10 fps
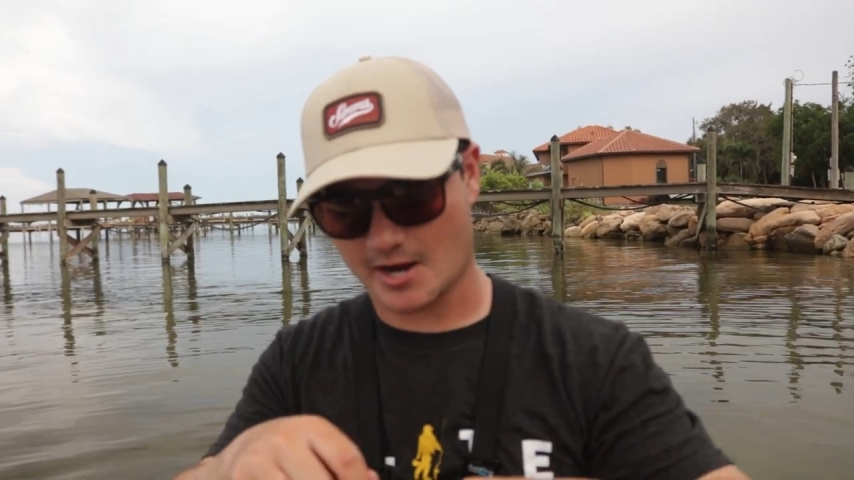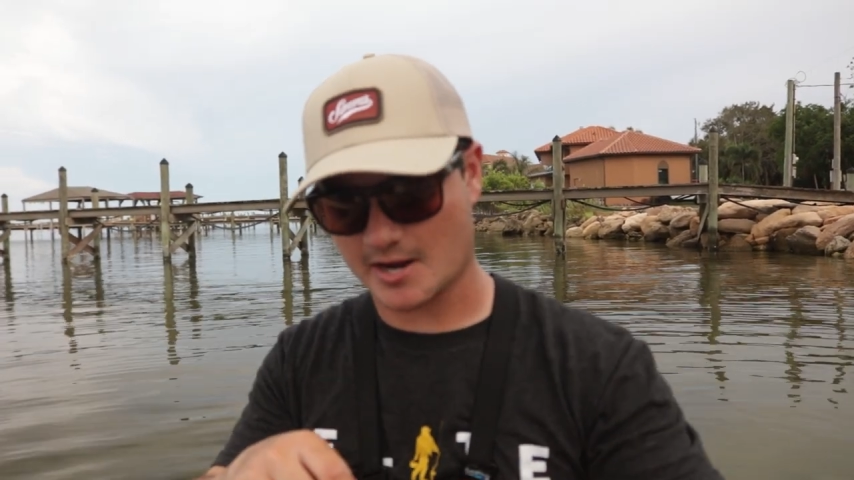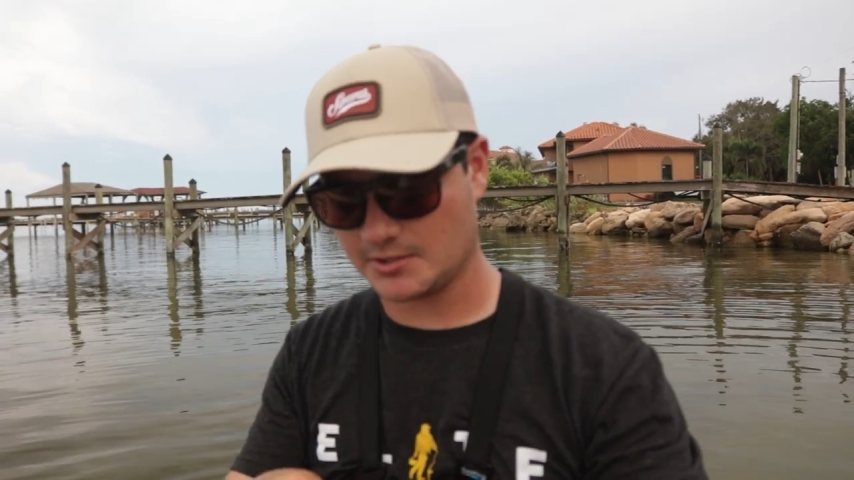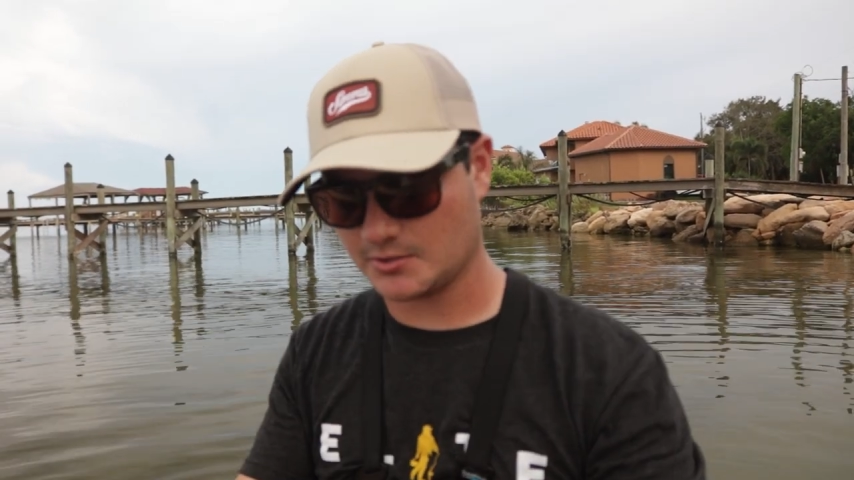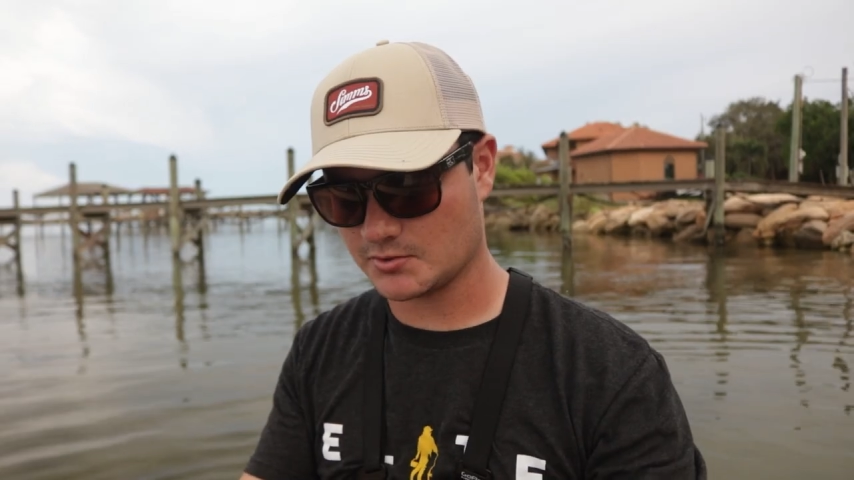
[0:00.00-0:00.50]

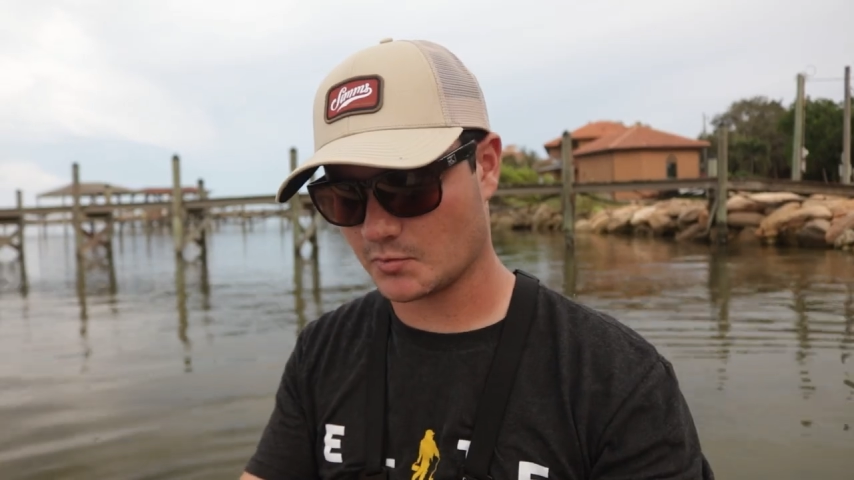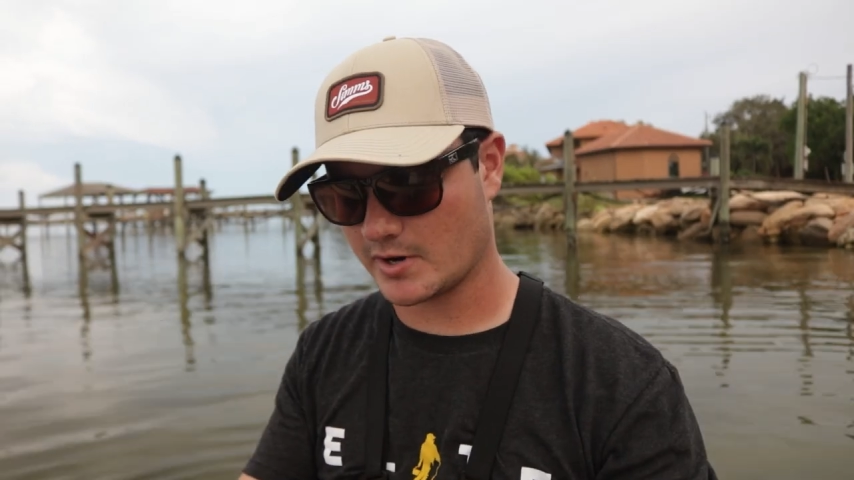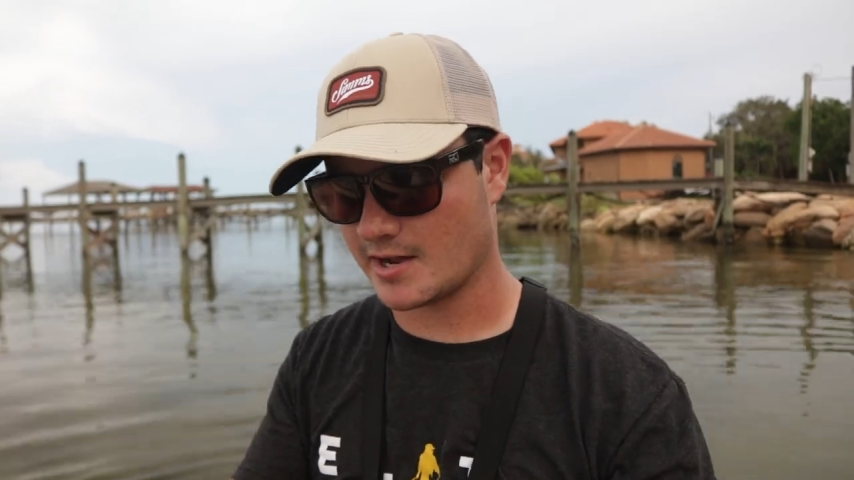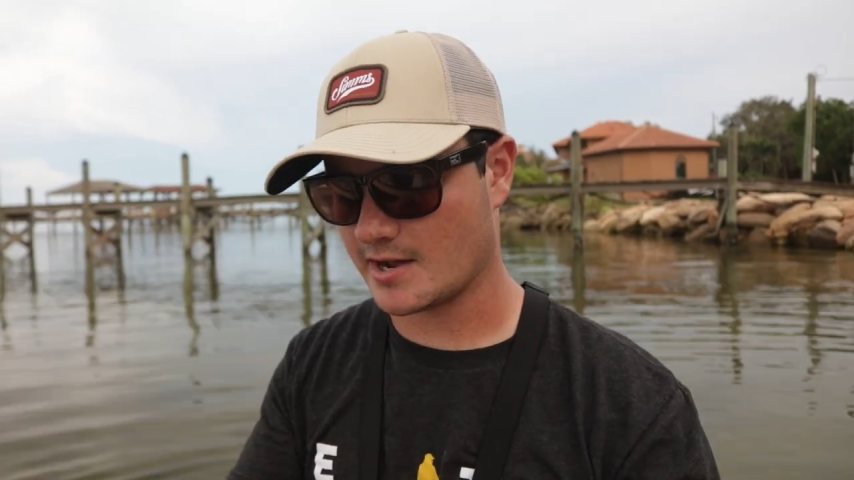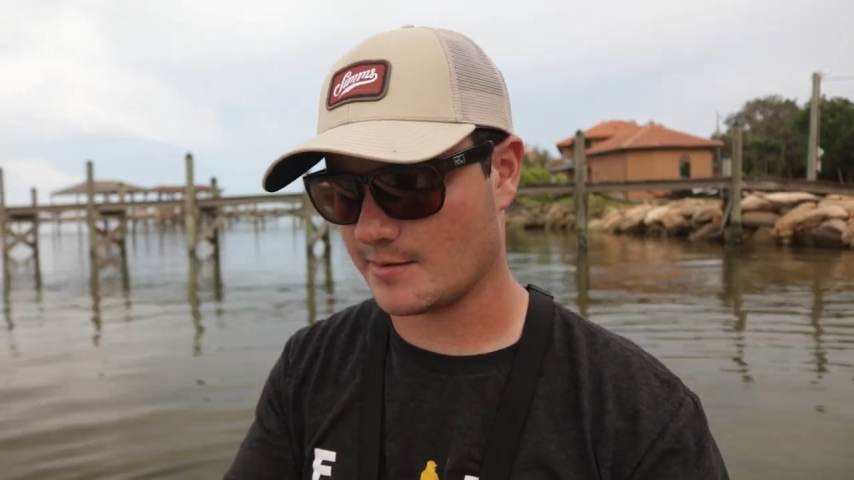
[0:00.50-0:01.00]
I use
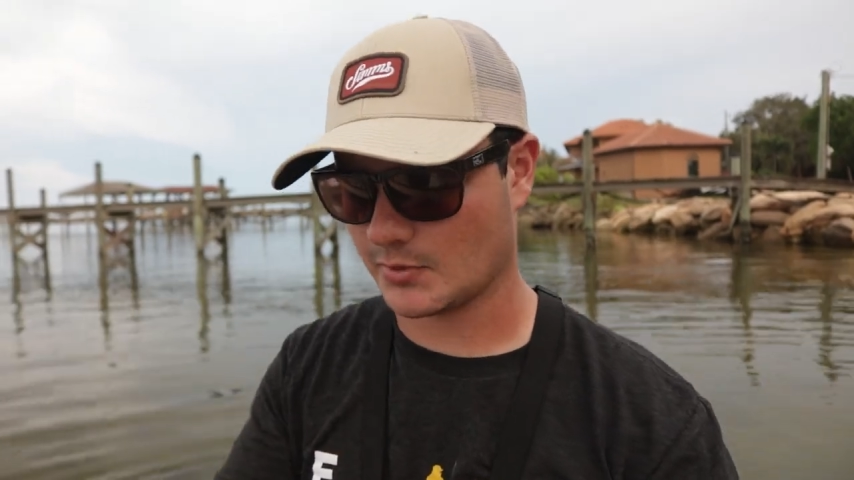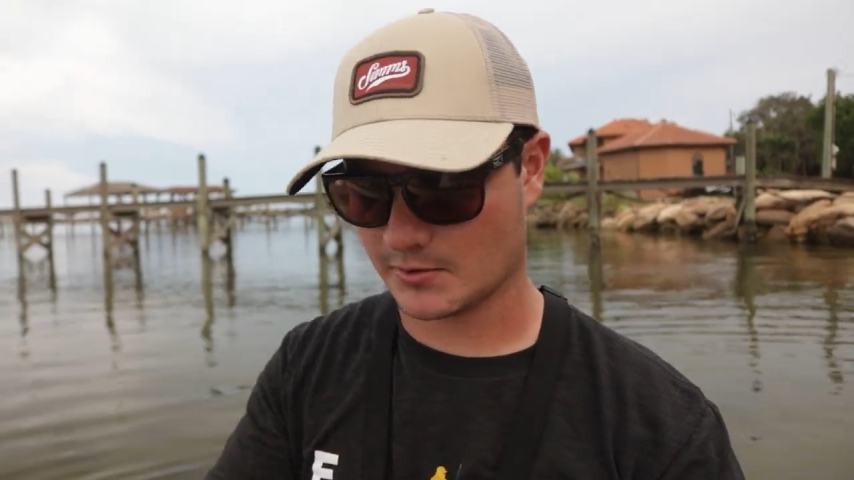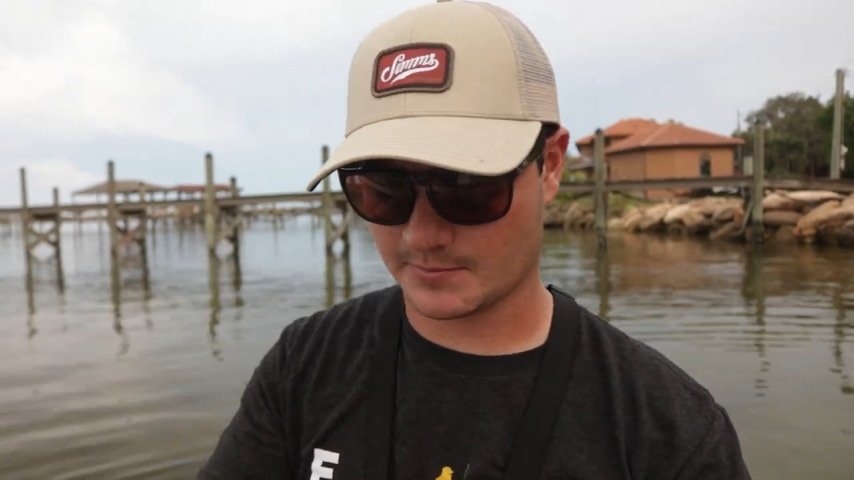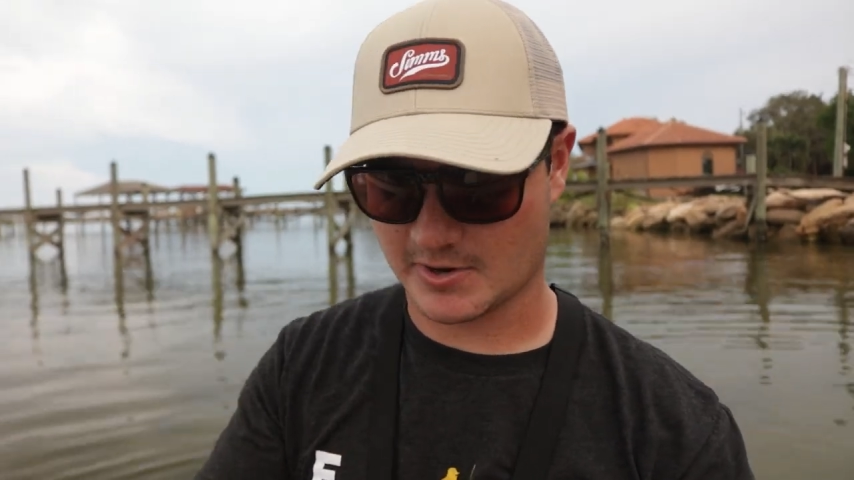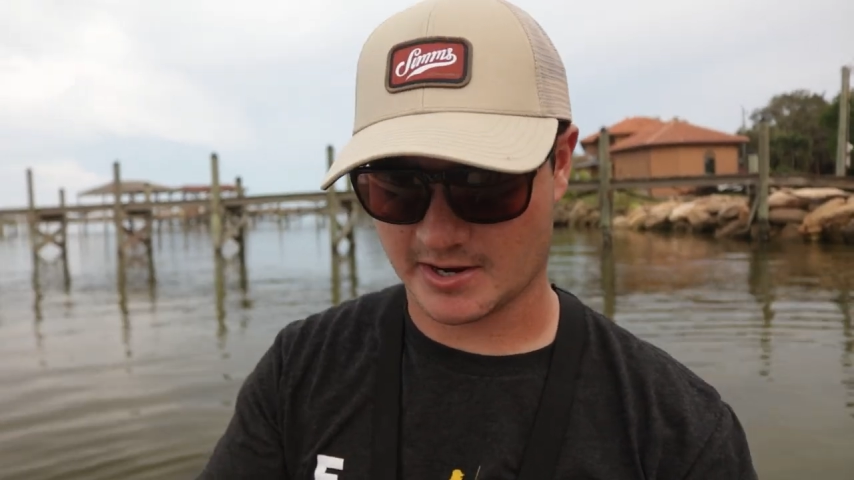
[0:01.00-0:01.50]
when I'm
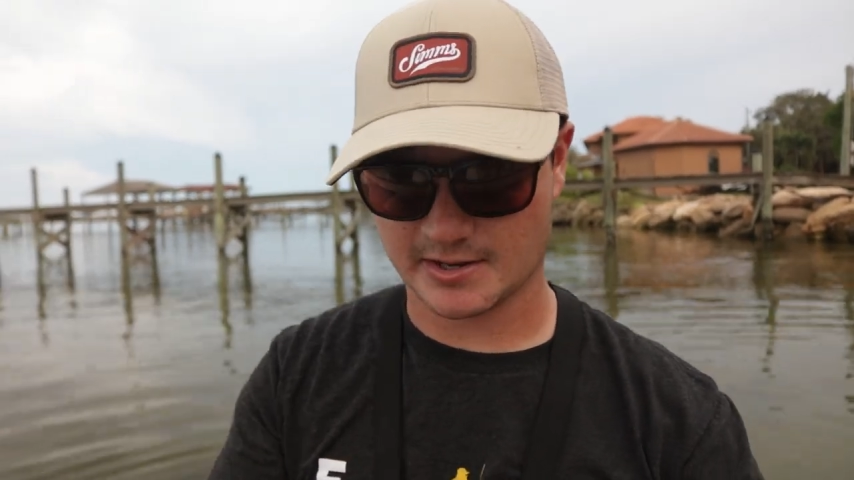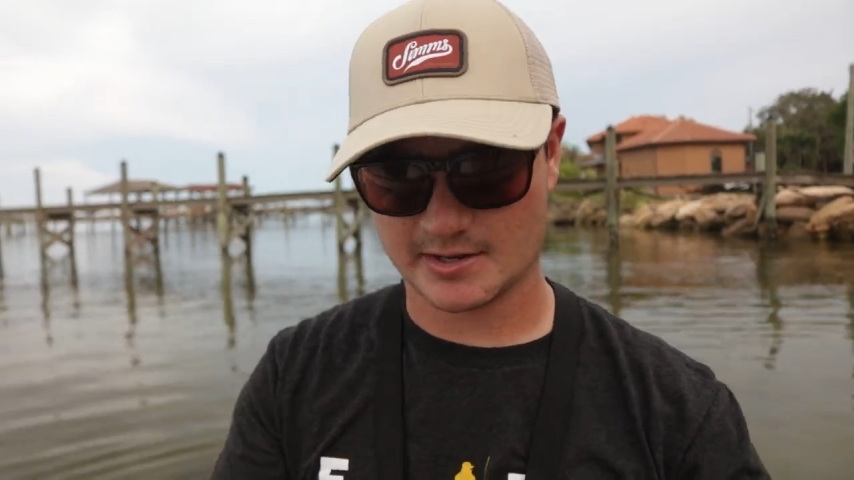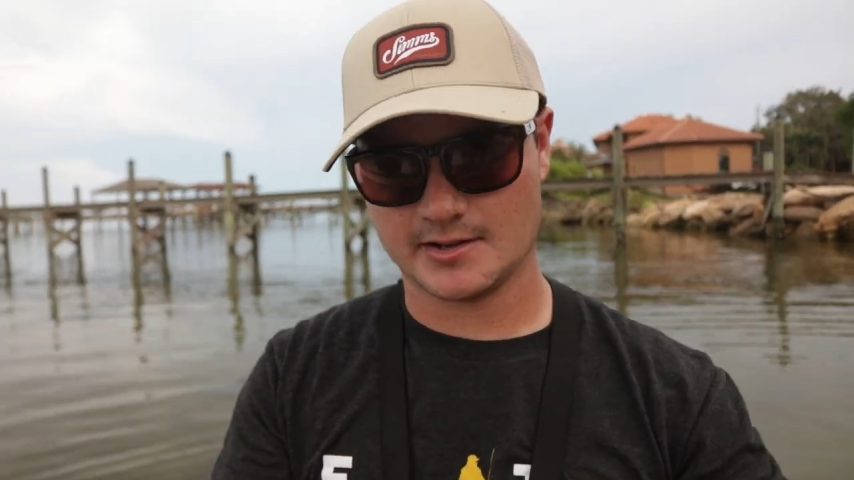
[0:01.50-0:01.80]
throwing my